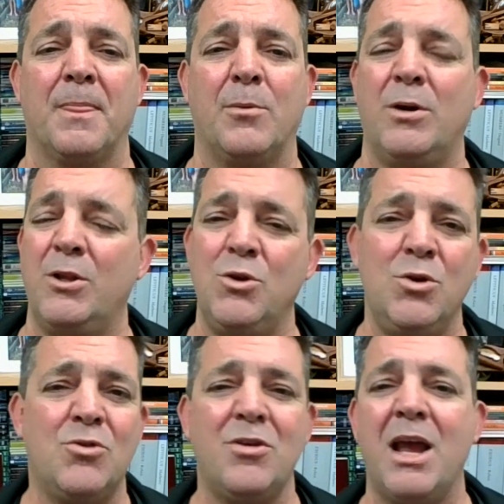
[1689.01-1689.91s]
we're a new
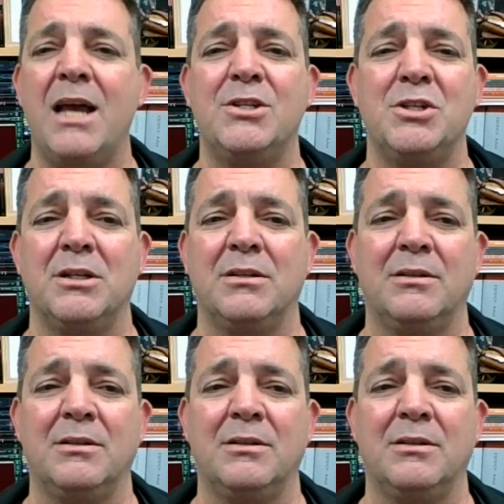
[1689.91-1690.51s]
creation.